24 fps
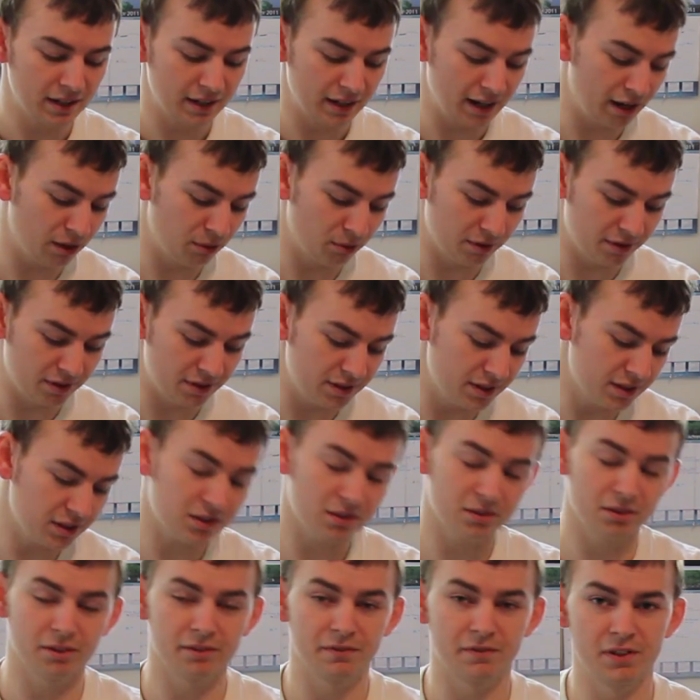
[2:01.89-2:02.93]
Now with
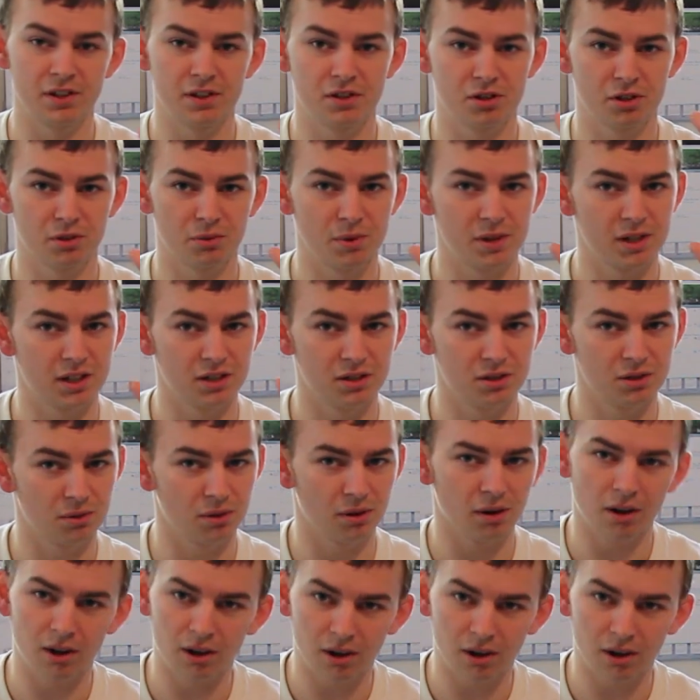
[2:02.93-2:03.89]
this little feature, we can do it